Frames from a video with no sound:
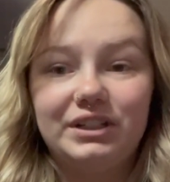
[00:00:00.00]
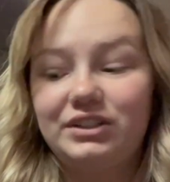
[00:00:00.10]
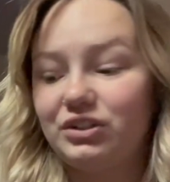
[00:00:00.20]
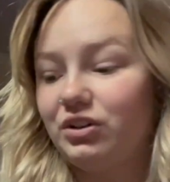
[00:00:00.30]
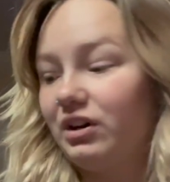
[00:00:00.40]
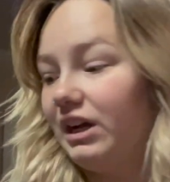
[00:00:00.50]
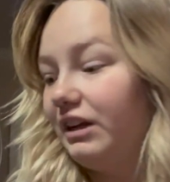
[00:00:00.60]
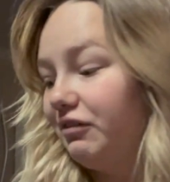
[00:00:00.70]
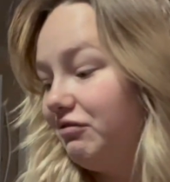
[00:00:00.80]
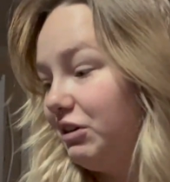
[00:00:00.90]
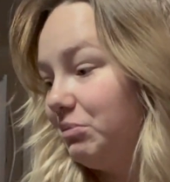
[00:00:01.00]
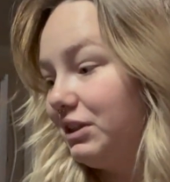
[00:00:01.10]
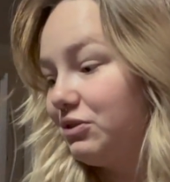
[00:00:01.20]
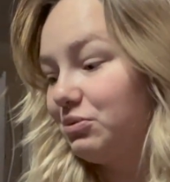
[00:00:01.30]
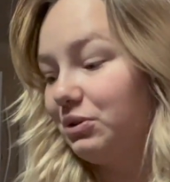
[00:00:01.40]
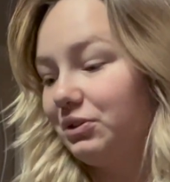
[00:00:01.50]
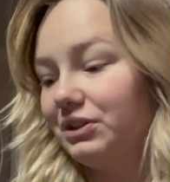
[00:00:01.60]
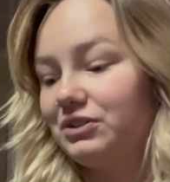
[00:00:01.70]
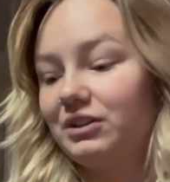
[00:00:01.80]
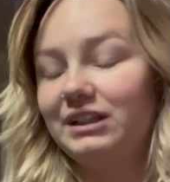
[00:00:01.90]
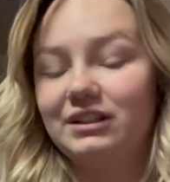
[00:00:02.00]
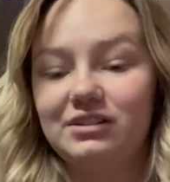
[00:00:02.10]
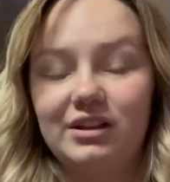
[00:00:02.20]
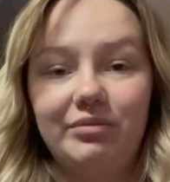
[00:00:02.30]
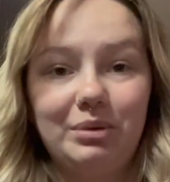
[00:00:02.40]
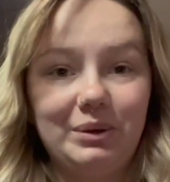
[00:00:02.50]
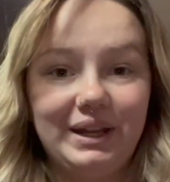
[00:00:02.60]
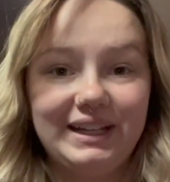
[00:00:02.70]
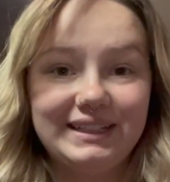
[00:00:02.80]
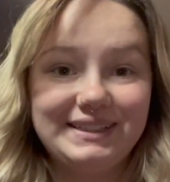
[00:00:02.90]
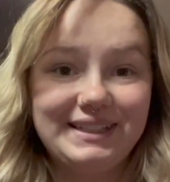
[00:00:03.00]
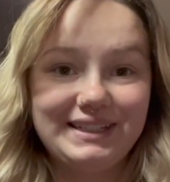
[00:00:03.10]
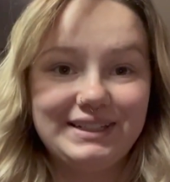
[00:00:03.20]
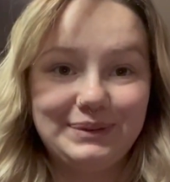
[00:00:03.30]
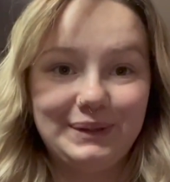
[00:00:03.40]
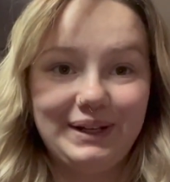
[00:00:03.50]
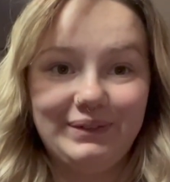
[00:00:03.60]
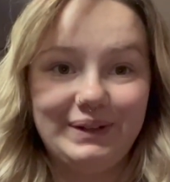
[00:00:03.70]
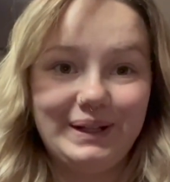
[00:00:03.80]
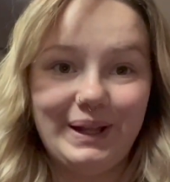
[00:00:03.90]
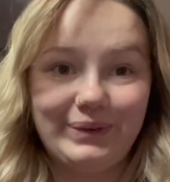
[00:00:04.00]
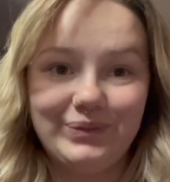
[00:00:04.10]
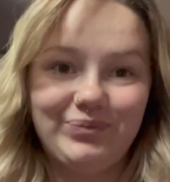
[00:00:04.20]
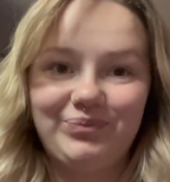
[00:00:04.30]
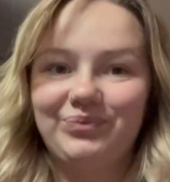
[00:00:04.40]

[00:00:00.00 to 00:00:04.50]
decided to go ahead and film this real quick so I can get this stuff put away because she won't leave it alone.